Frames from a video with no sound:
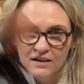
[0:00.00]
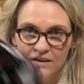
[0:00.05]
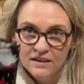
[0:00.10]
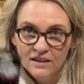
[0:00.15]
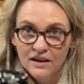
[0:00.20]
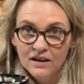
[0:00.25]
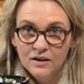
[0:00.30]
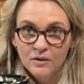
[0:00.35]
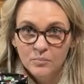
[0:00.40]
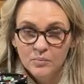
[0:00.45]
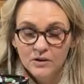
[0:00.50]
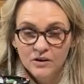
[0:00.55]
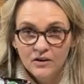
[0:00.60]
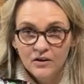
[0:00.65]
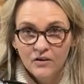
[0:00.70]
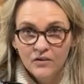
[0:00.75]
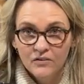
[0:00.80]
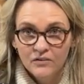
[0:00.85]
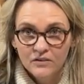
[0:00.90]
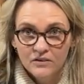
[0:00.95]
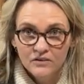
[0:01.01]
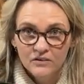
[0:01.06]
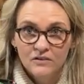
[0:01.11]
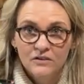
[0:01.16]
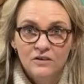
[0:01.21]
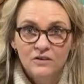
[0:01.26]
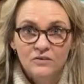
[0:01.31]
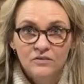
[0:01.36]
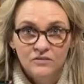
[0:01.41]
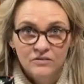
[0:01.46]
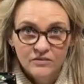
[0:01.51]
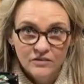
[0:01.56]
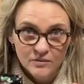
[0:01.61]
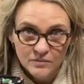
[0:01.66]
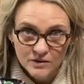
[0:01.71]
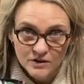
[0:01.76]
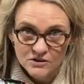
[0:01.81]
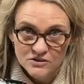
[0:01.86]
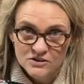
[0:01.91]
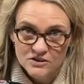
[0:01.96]
They could put all their loot from
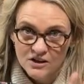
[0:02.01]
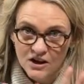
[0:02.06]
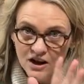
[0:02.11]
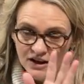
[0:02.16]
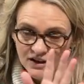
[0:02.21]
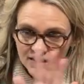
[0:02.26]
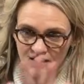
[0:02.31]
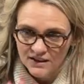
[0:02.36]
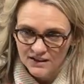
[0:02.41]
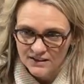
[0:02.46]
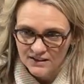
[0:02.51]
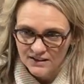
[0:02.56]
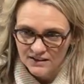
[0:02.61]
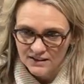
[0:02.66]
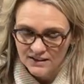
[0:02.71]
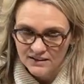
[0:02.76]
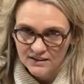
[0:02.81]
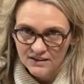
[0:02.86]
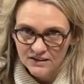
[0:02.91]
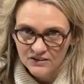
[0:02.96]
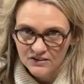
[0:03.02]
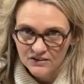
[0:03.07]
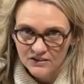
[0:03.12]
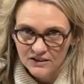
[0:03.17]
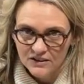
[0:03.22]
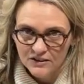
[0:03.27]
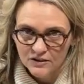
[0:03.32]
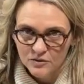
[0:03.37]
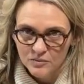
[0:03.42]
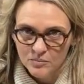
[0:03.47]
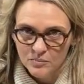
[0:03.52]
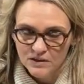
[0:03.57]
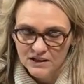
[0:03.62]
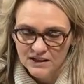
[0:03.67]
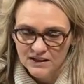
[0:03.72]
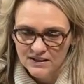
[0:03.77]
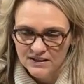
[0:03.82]
their stocking in their little bin.